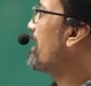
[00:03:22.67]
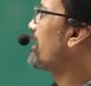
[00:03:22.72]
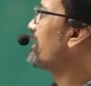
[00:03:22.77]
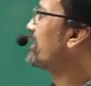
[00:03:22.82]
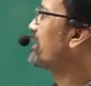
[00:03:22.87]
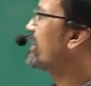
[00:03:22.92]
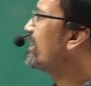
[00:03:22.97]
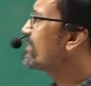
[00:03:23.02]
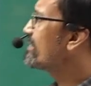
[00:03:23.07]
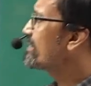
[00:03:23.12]

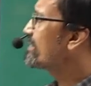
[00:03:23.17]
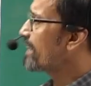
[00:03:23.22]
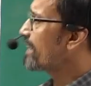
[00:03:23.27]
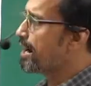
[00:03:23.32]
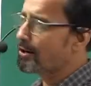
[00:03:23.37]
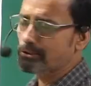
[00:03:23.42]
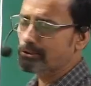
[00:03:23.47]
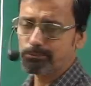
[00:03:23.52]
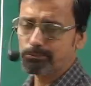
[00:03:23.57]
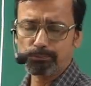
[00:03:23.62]
this
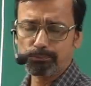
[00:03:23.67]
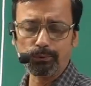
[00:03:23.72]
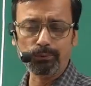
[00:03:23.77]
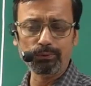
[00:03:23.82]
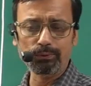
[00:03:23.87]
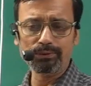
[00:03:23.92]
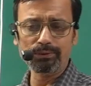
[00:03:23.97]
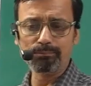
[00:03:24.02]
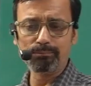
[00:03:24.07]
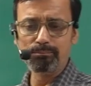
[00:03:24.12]
output
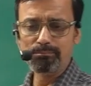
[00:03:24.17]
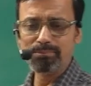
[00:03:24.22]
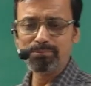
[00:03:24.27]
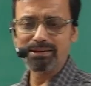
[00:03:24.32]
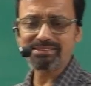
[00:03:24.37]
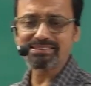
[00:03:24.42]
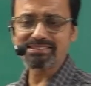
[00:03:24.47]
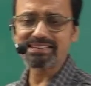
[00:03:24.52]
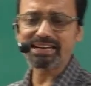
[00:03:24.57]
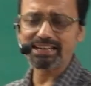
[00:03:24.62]

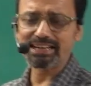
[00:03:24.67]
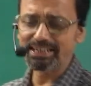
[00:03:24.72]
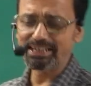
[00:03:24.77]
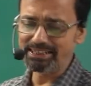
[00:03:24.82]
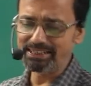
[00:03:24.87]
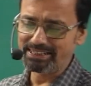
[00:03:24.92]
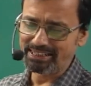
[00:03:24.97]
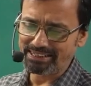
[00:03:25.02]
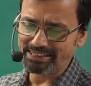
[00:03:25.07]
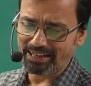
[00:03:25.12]
basically
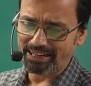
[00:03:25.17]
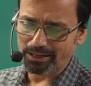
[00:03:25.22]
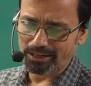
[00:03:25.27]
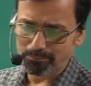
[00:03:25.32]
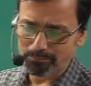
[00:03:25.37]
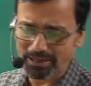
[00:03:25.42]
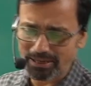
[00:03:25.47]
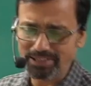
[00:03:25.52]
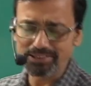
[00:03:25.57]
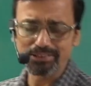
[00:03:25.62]

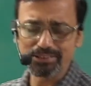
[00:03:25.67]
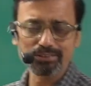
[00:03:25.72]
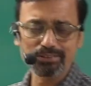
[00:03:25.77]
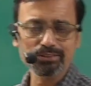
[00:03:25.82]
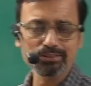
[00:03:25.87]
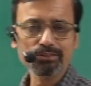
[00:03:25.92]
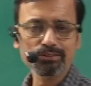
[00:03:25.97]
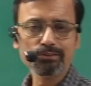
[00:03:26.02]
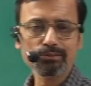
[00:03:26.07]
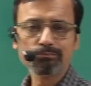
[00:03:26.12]
determined
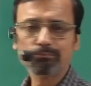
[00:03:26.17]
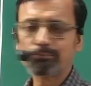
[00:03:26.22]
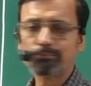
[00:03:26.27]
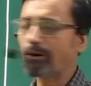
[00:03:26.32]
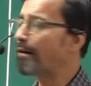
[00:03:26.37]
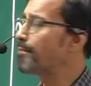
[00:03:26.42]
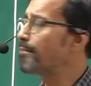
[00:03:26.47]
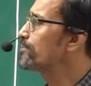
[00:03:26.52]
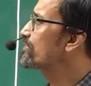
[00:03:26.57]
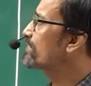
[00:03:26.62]

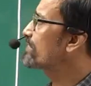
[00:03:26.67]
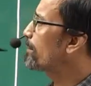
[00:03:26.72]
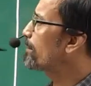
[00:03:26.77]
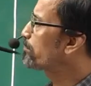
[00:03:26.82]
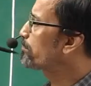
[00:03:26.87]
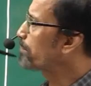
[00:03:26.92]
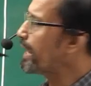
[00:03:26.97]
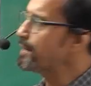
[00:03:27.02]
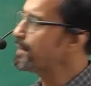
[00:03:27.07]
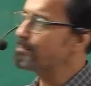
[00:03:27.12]
from
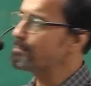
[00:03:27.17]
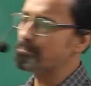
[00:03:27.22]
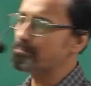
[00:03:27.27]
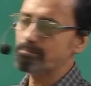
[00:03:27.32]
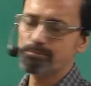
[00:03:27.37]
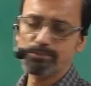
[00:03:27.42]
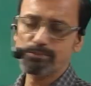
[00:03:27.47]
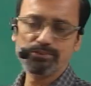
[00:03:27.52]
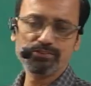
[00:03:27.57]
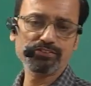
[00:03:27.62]
supply
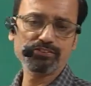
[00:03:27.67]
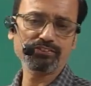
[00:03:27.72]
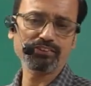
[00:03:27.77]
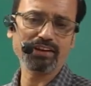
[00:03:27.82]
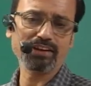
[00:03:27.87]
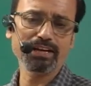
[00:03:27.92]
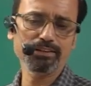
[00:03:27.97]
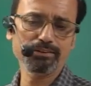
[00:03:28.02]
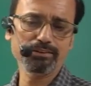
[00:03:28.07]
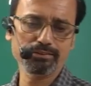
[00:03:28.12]

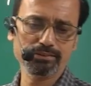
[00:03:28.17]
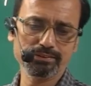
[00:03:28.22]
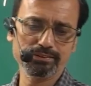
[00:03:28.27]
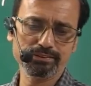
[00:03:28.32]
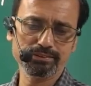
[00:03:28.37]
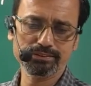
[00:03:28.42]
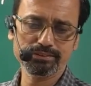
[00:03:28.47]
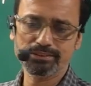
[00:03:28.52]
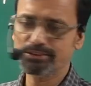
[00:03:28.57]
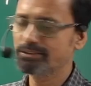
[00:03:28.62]
side,
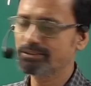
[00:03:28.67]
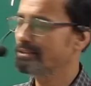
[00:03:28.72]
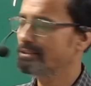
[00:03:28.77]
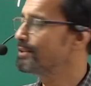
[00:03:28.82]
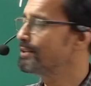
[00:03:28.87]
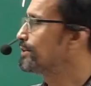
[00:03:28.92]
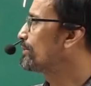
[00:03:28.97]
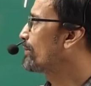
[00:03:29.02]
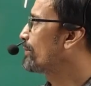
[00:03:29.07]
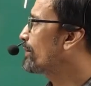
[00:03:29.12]

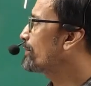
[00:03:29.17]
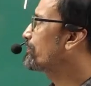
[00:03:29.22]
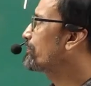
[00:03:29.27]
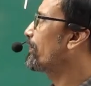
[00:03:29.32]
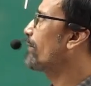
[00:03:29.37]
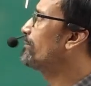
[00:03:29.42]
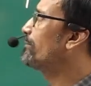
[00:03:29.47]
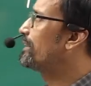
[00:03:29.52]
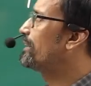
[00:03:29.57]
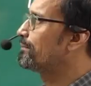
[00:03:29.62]
not
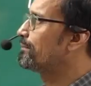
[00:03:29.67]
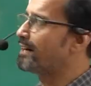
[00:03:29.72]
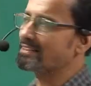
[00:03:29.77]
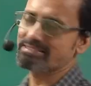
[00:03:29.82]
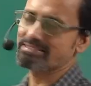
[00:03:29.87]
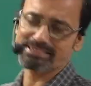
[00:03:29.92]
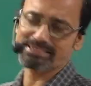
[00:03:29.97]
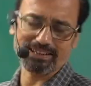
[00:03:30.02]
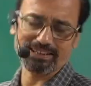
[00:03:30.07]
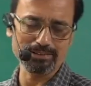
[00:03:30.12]
from demand
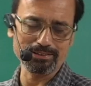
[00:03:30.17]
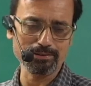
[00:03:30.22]
side.